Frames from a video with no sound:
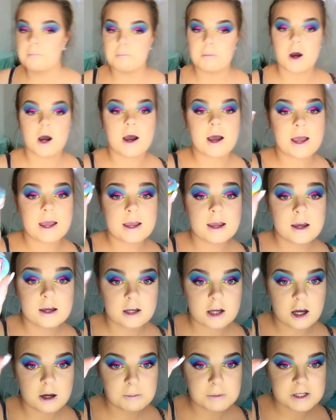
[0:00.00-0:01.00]
my
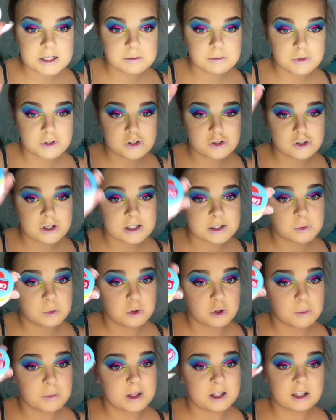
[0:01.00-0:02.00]
Carmex Moisturizing
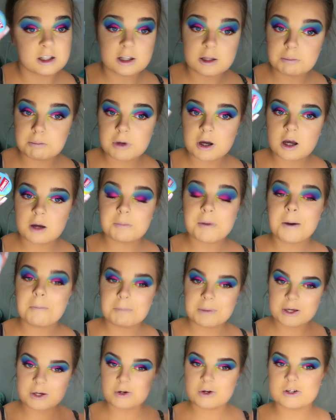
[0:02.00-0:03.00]
Watermelon Lip Balm,
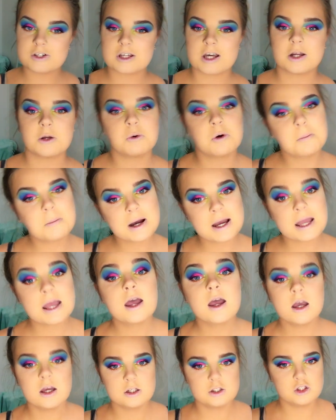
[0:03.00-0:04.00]
because I don't want my
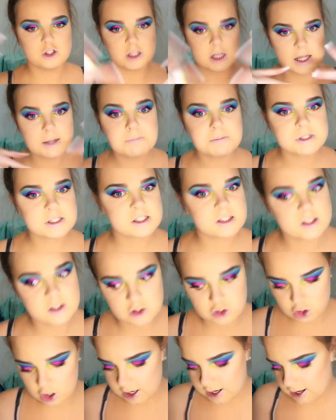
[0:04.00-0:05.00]
lips to
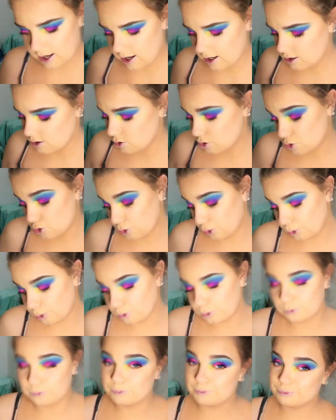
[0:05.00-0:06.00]
dry out.
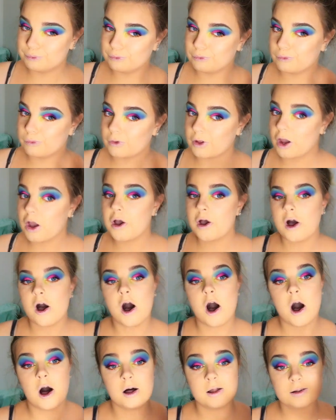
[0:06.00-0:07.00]
So
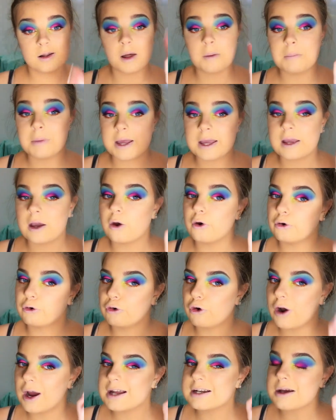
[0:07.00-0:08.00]
I'll be
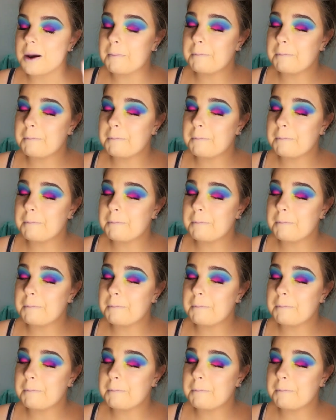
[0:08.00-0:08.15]
right